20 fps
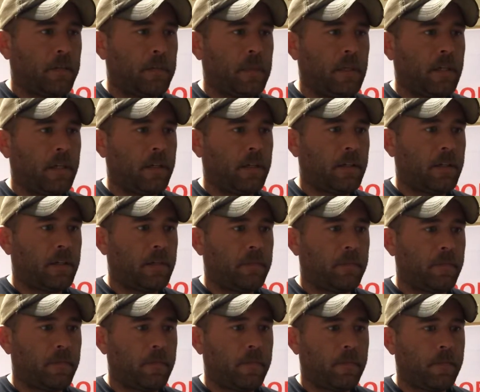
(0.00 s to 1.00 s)
But,
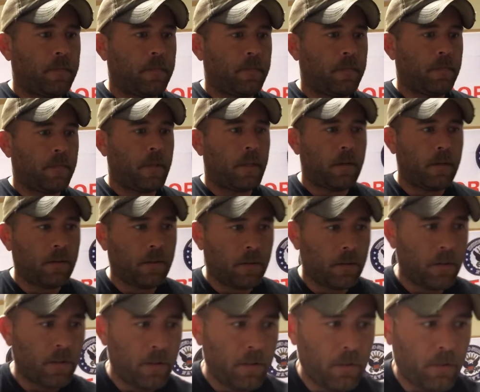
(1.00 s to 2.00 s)
you know,
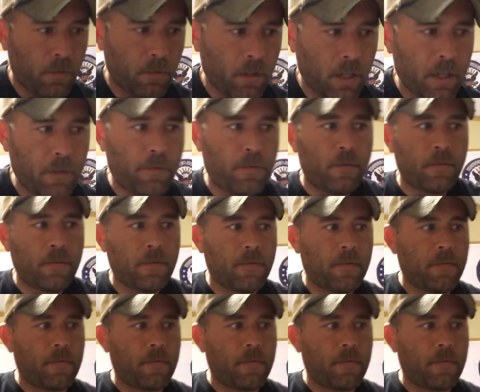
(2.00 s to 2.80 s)
it's a good little rifle.